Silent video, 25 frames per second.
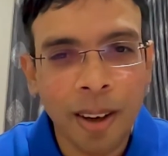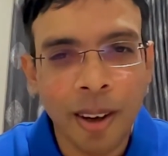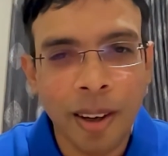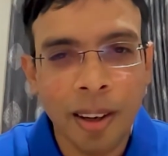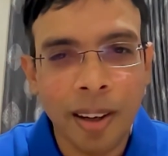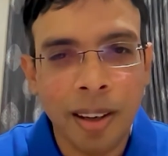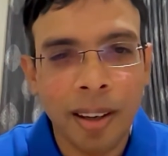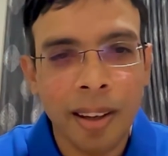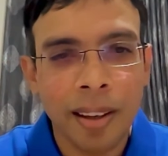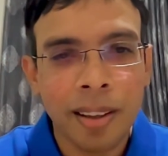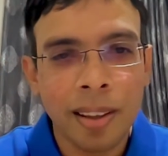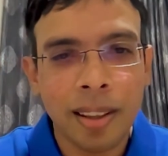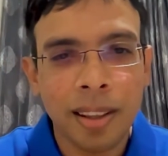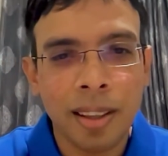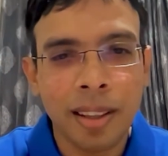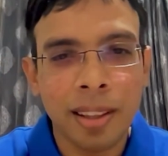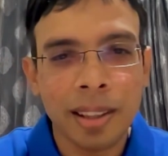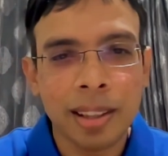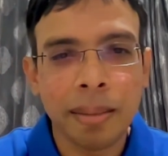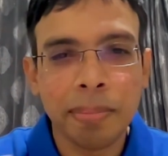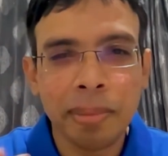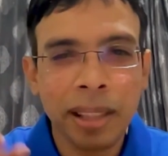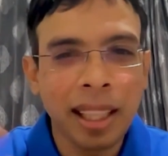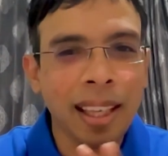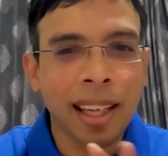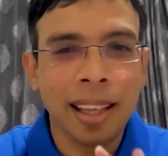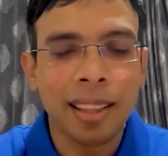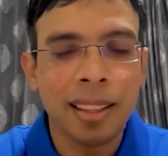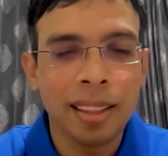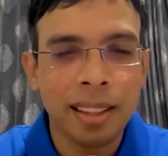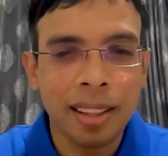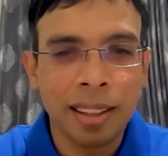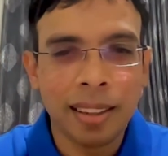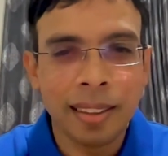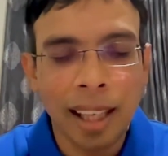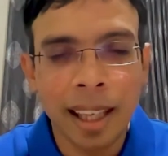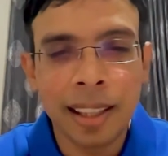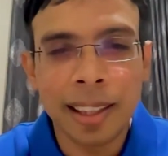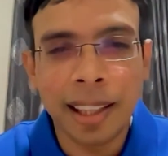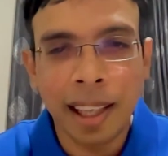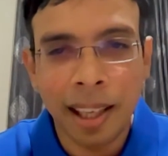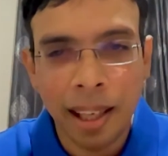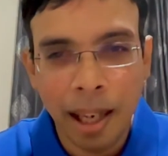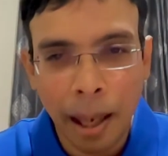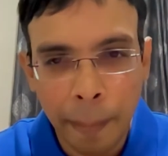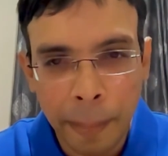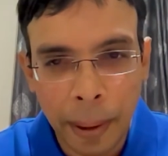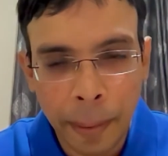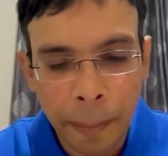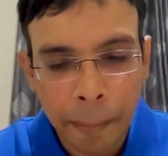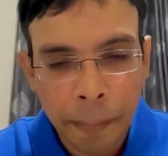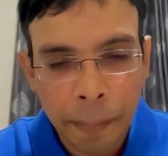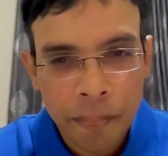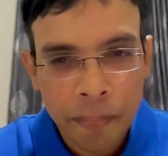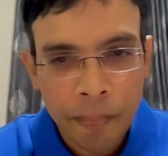or something like that can happen.